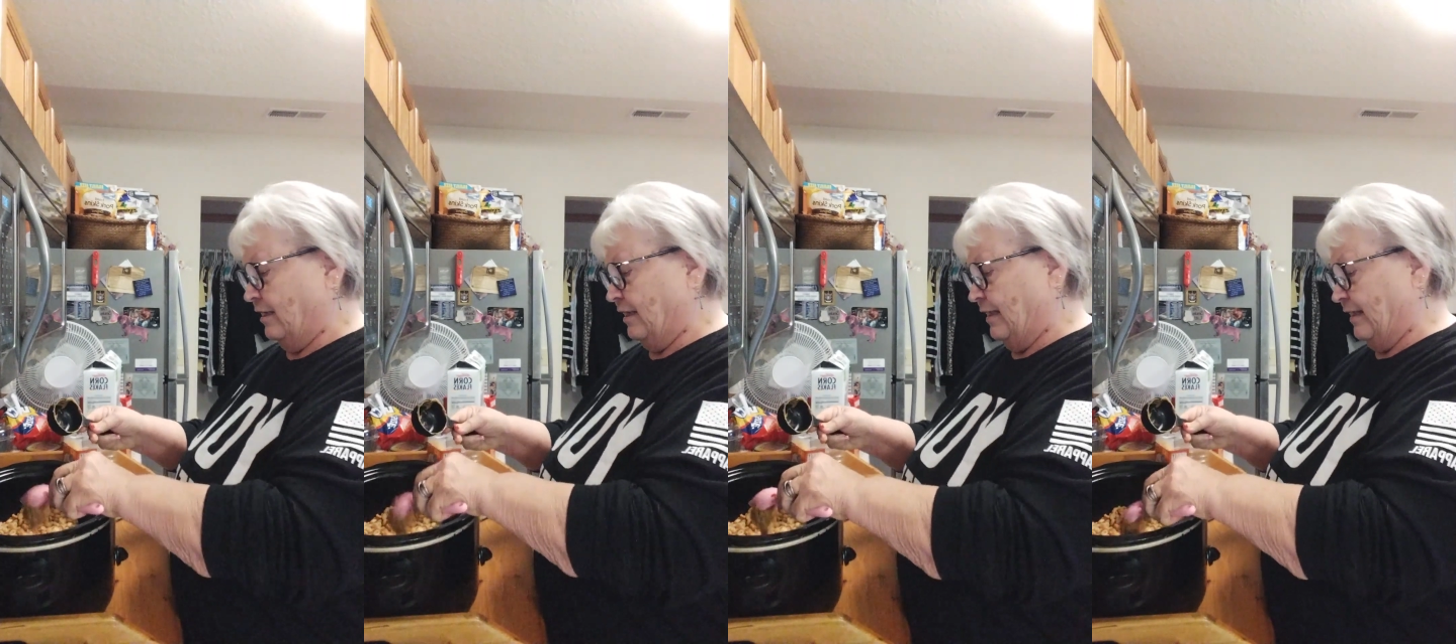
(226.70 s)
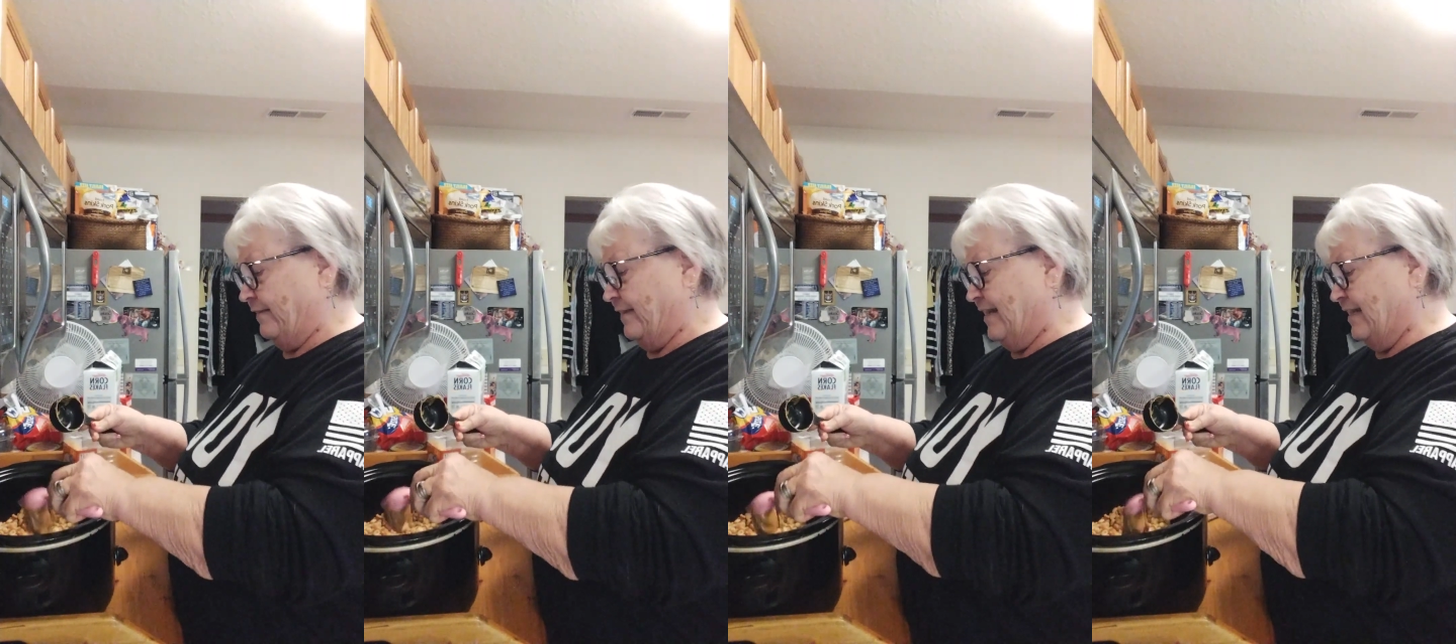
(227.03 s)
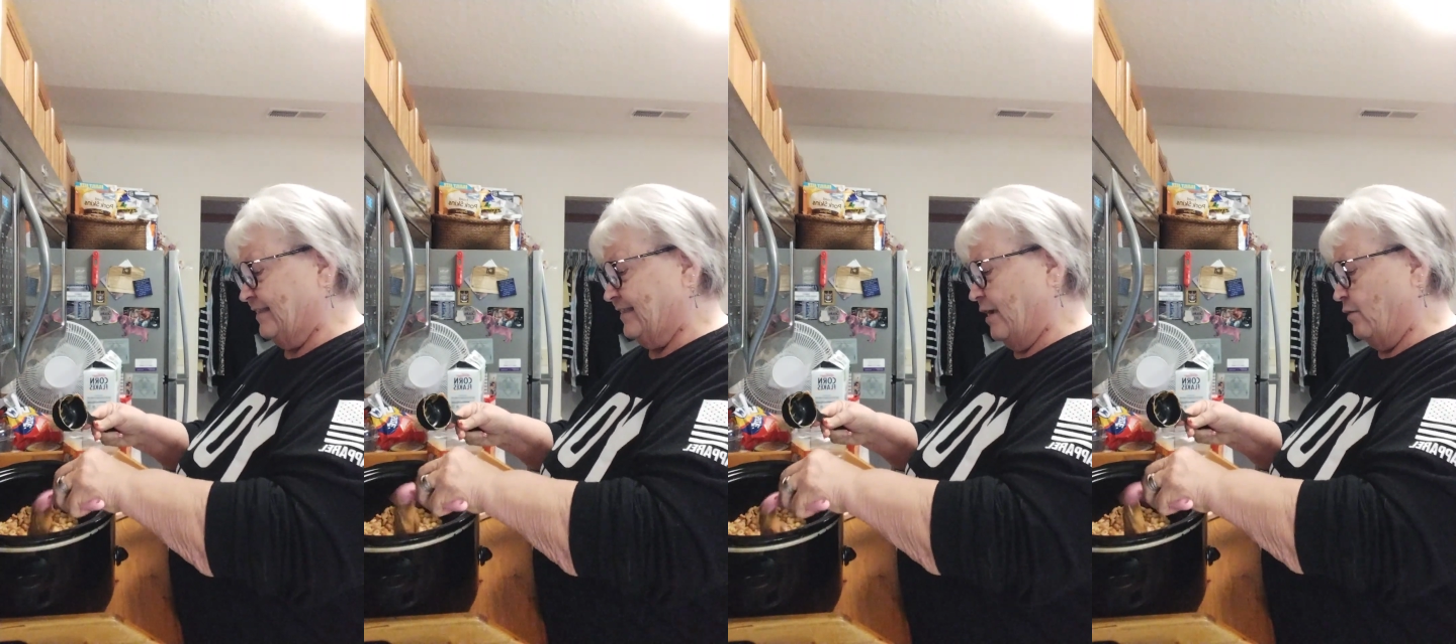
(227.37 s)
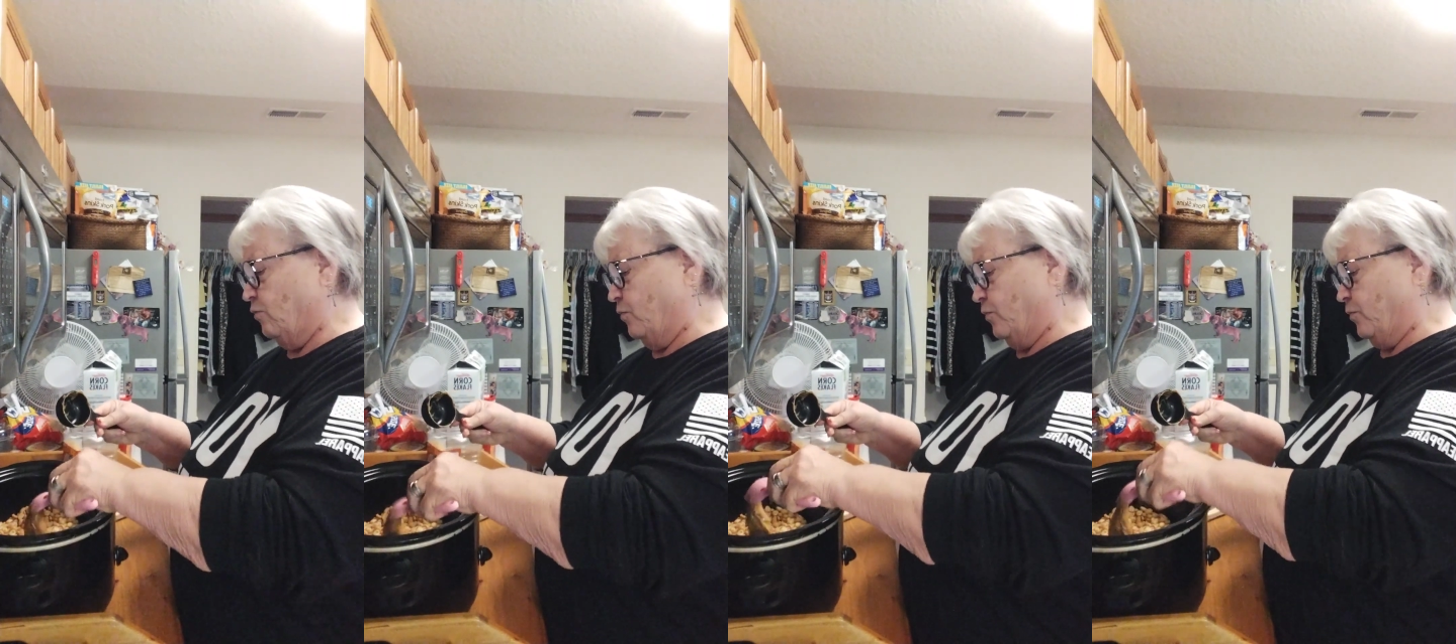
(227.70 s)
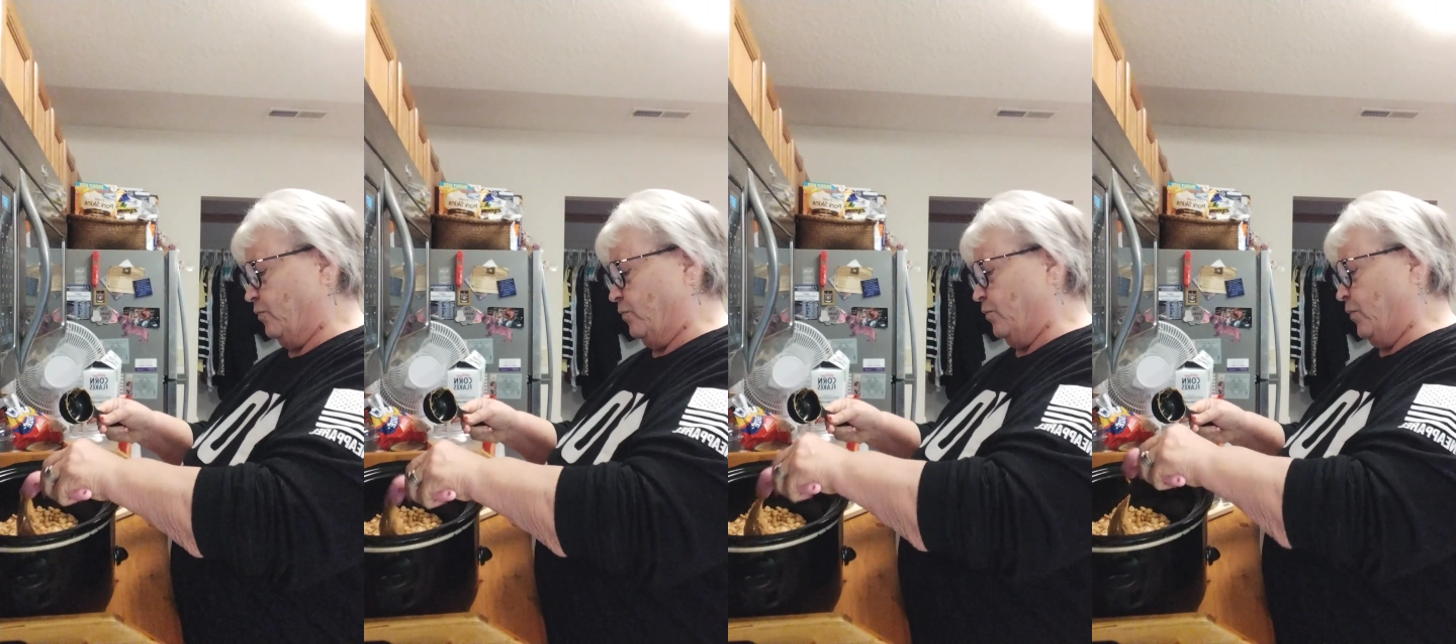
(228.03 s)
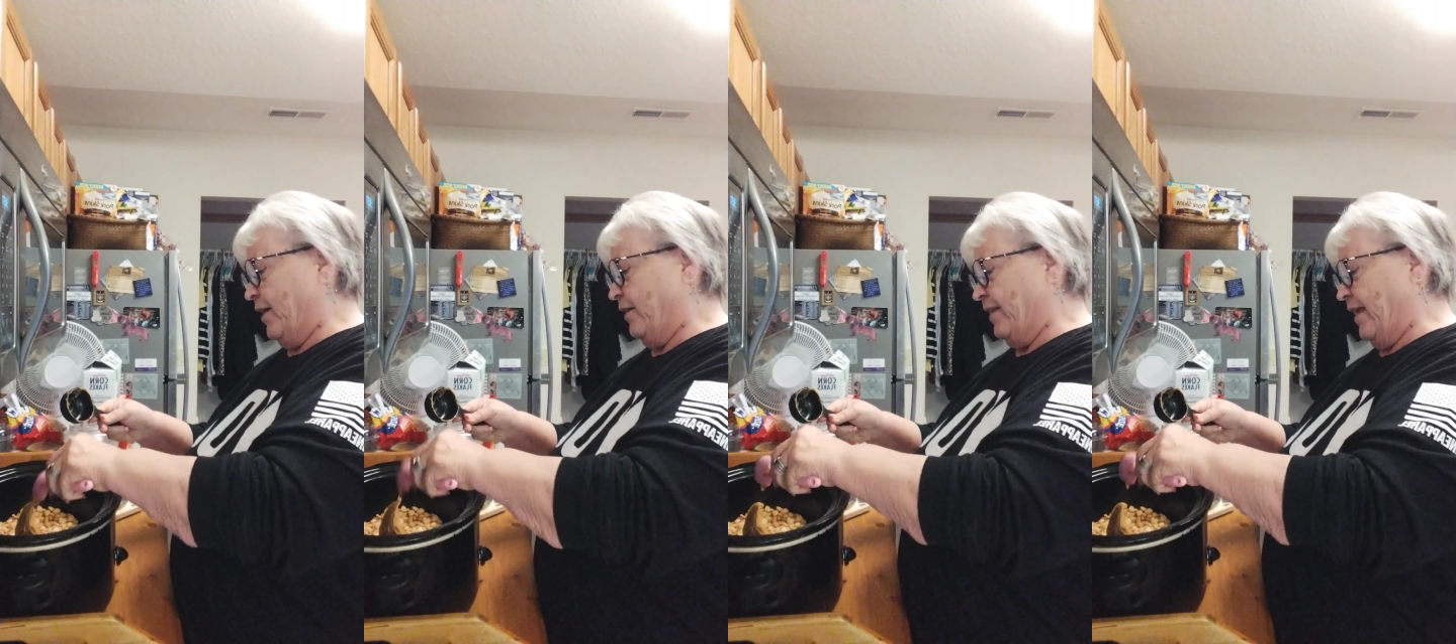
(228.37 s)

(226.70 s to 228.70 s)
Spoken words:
And they didn't say where they